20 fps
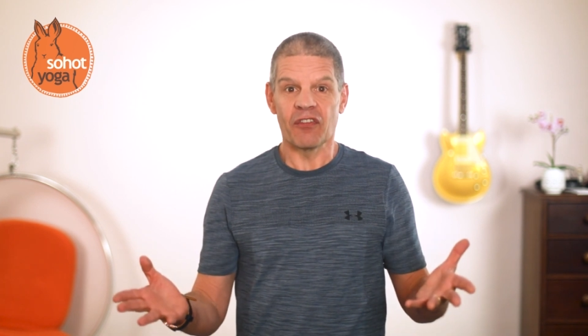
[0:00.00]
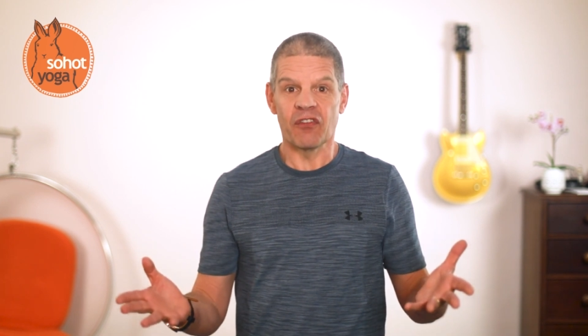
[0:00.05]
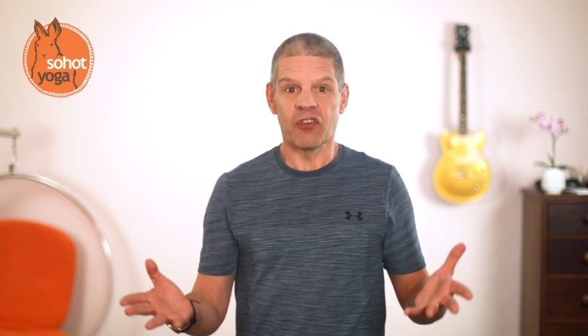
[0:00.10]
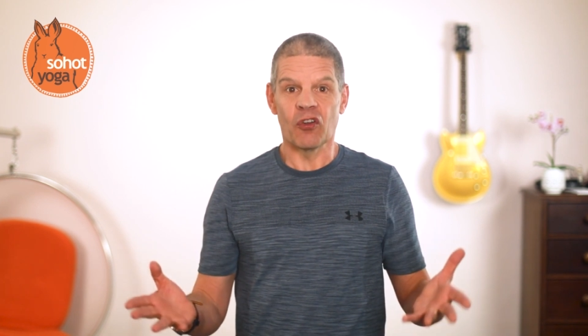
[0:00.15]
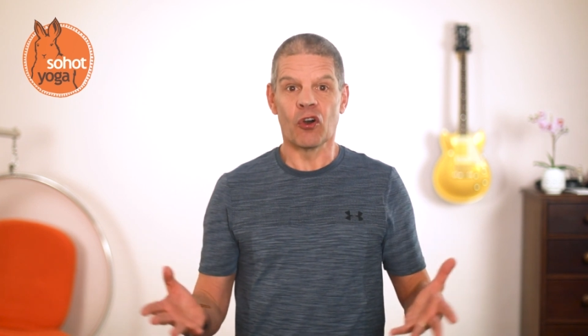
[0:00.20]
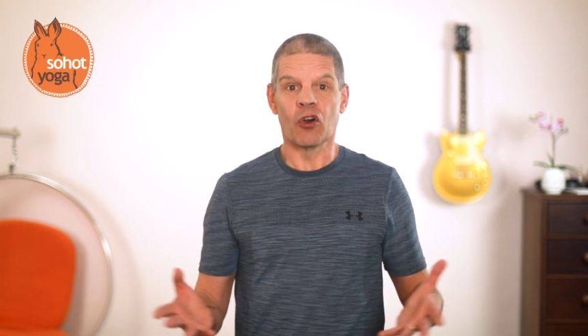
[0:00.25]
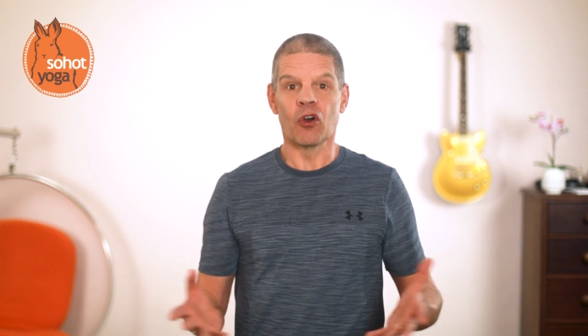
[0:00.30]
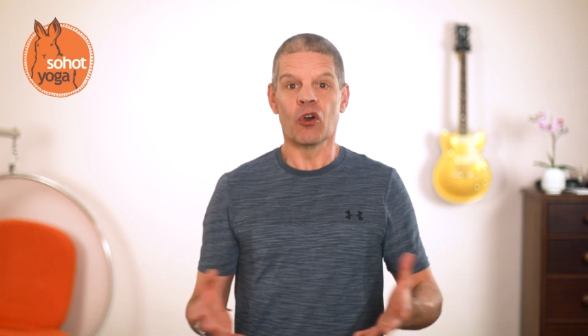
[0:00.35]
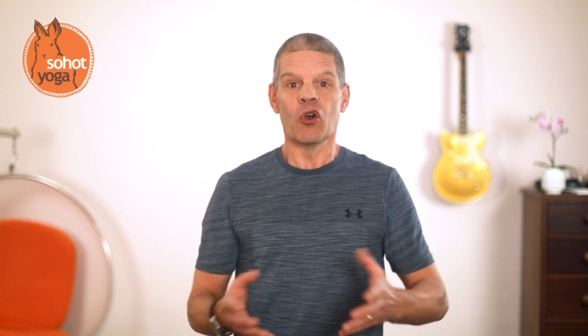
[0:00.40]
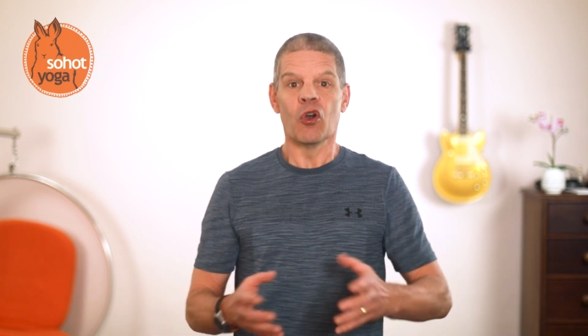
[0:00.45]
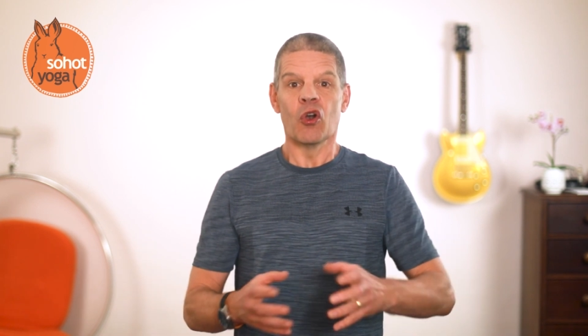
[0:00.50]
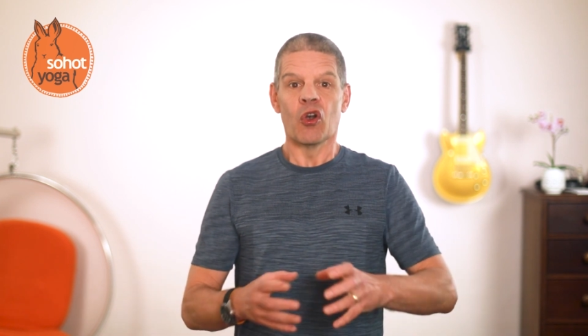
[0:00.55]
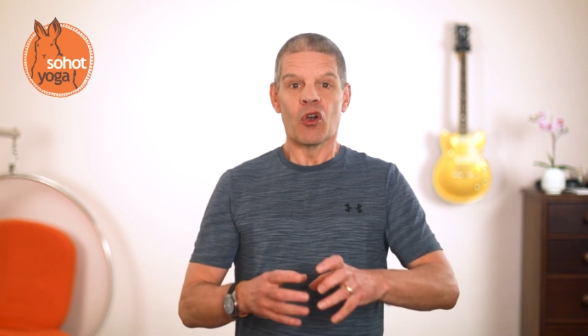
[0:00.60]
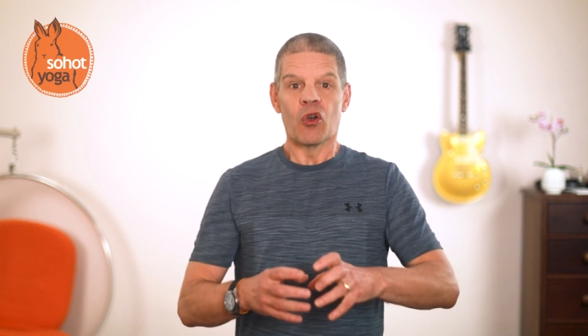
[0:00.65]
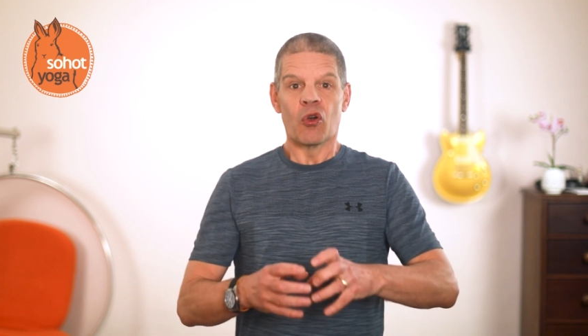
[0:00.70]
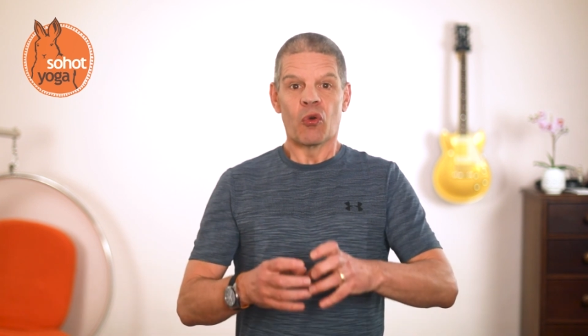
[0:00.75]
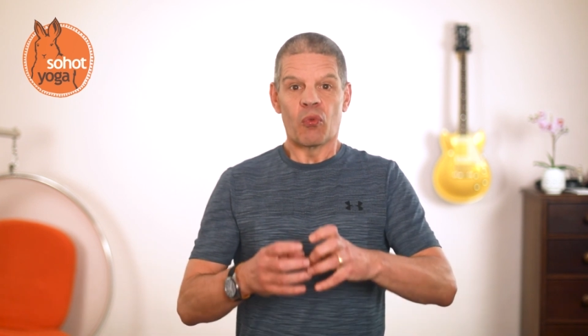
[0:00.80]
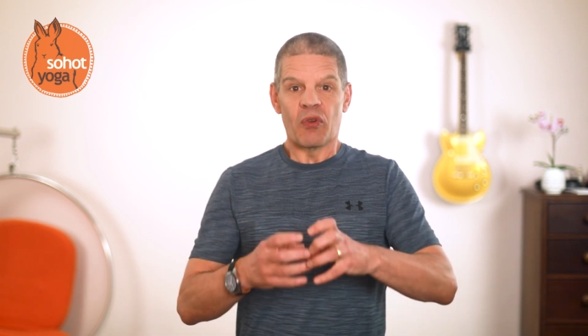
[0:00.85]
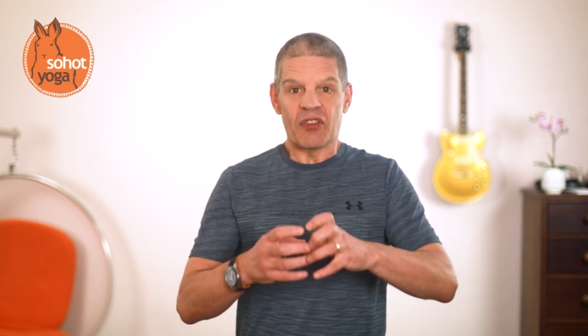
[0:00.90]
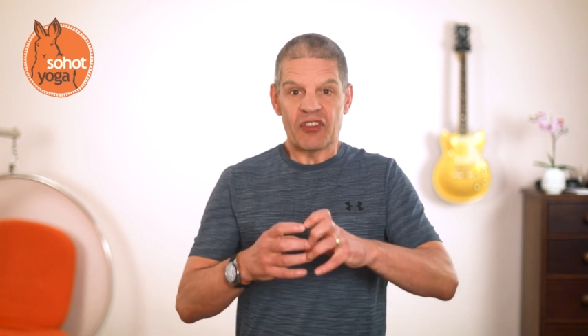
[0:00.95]
floor,
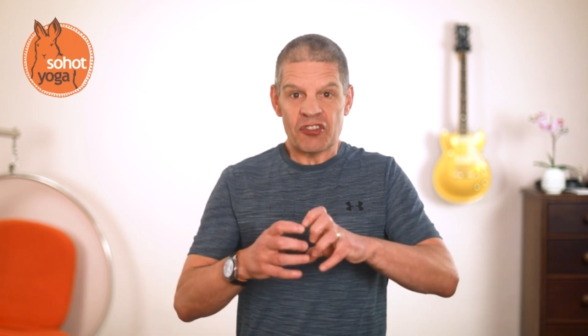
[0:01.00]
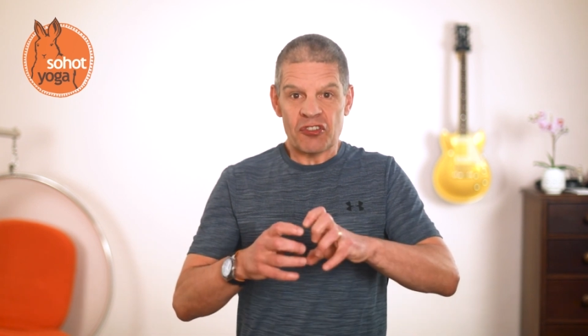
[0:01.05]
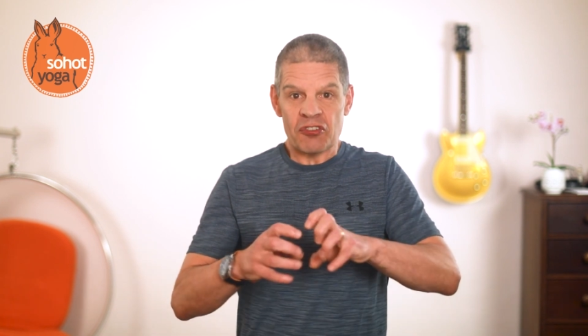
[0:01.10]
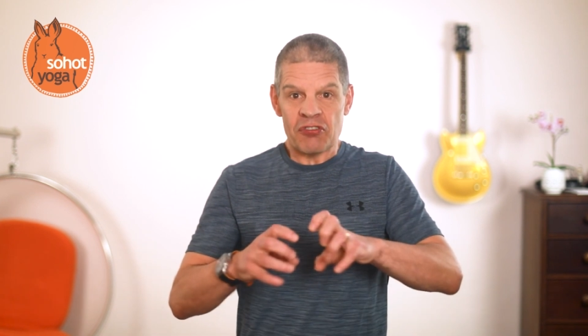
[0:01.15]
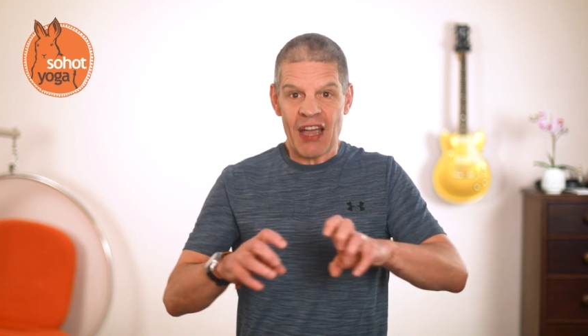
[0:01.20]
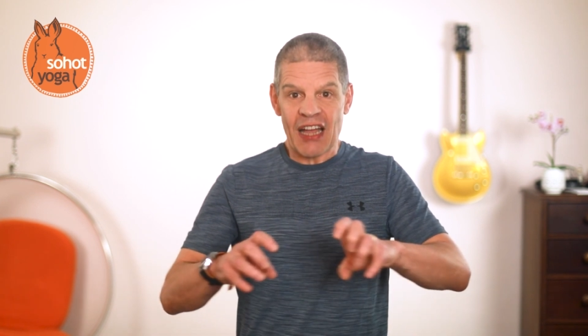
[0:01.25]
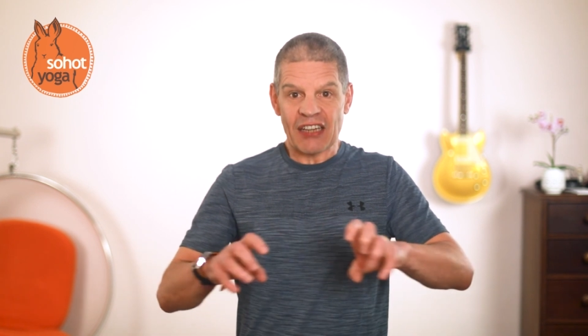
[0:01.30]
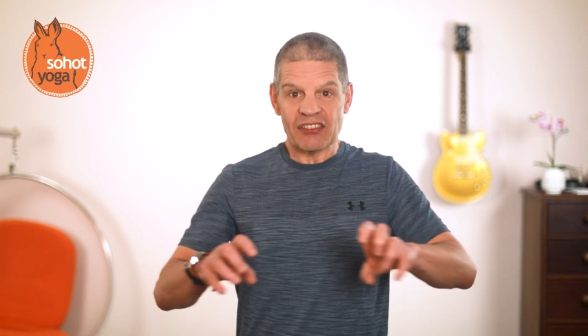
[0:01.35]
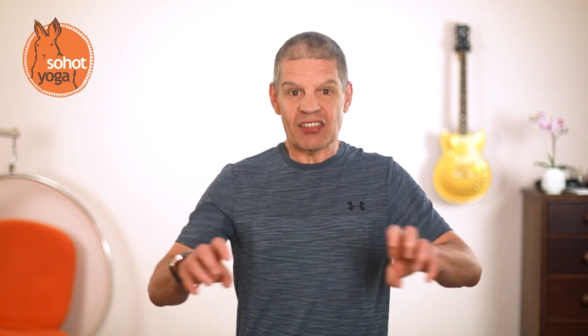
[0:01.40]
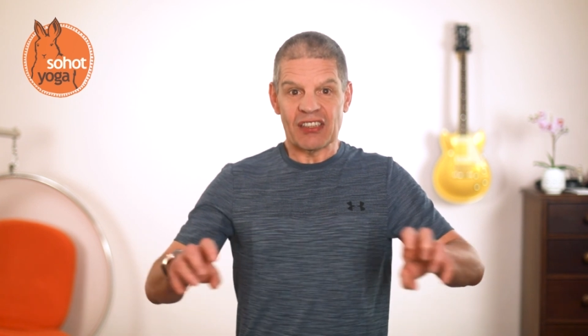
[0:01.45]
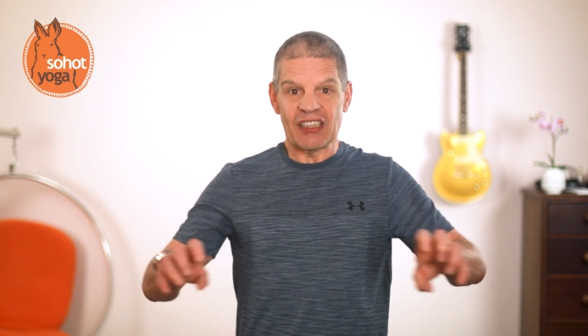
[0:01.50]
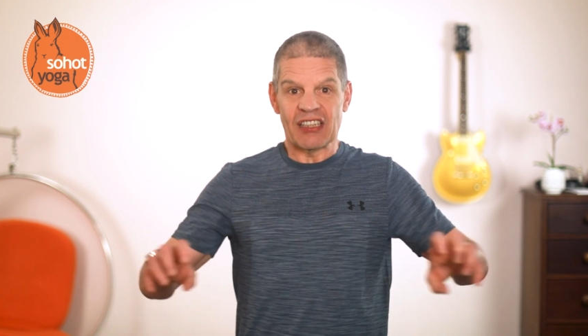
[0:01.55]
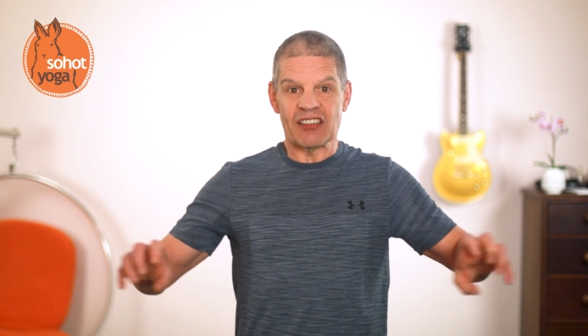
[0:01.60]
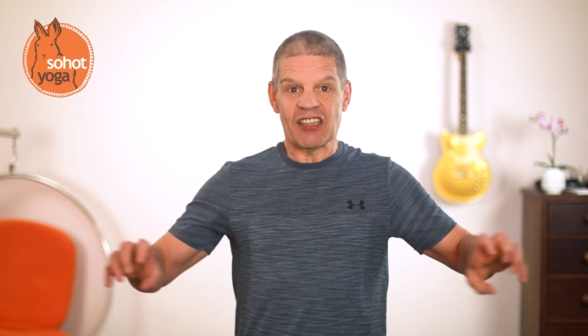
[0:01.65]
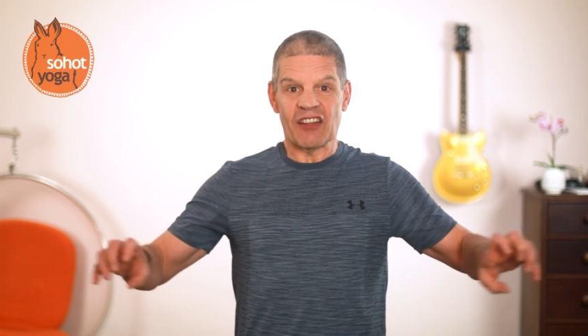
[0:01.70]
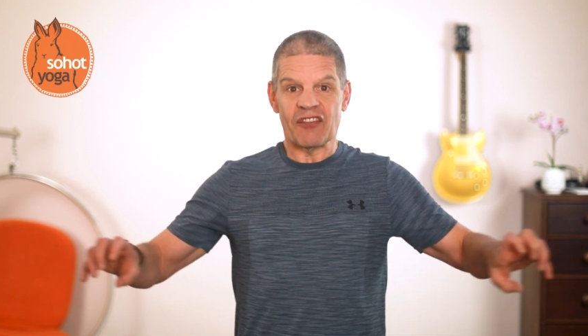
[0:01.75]
with traction as